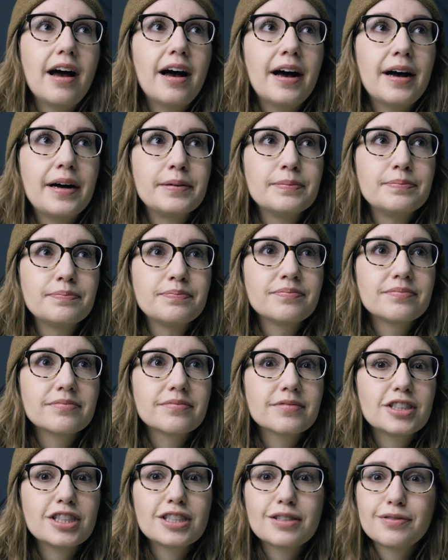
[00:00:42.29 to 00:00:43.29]
um,
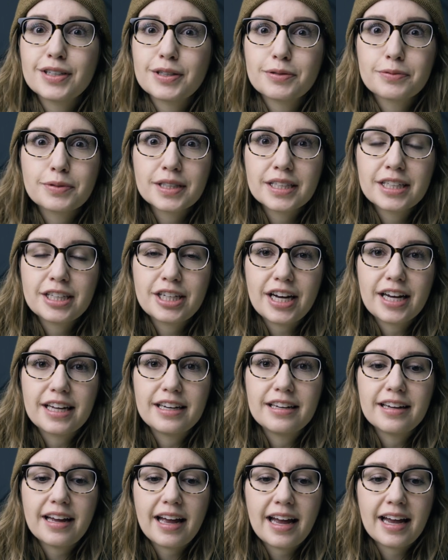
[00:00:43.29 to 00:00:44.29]
just felt really
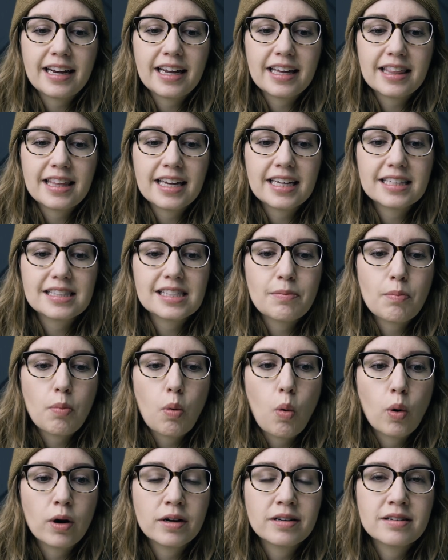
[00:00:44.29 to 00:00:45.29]
good. And I think it's
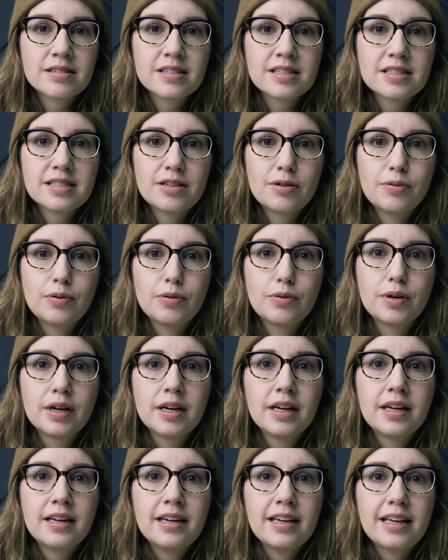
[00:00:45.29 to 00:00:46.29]
important to,
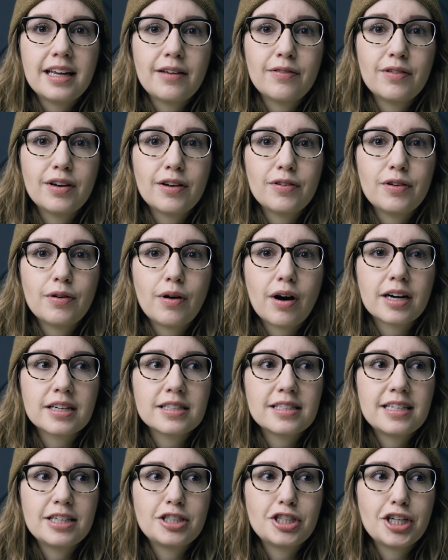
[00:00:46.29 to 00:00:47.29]
even if you
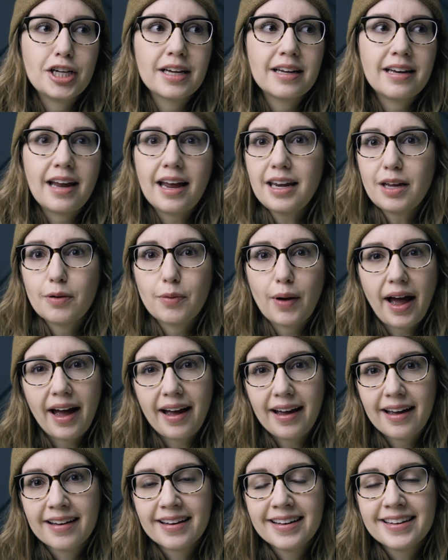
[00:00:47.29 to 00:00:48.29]
are teaching in any
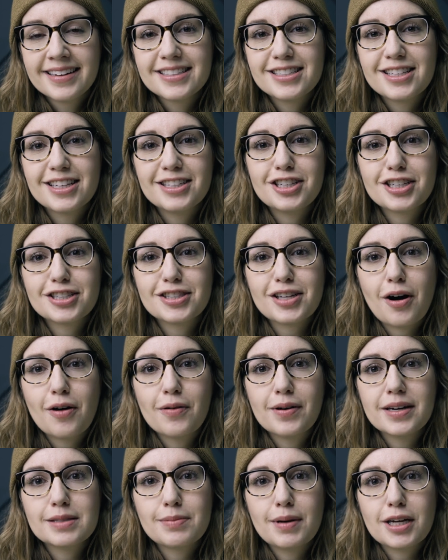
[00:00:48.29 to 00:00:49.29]
way, to just
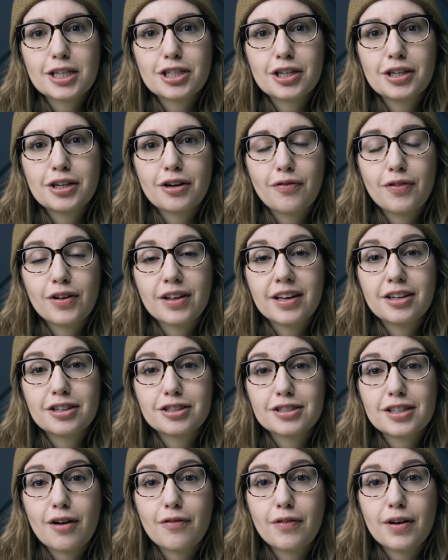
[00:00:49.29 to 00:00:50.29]
always make sure you're filling
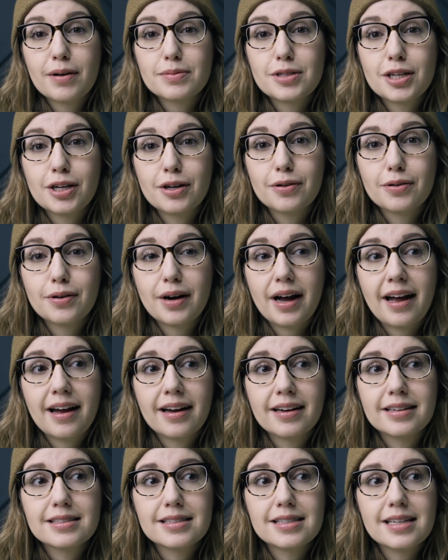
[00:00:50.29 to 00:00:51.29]
yourself up too.
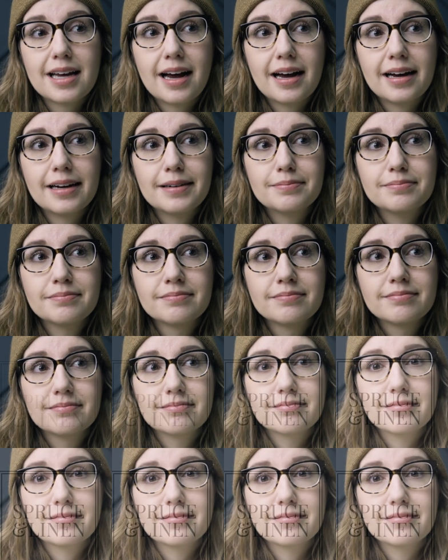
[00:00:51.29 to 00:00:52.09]
And um,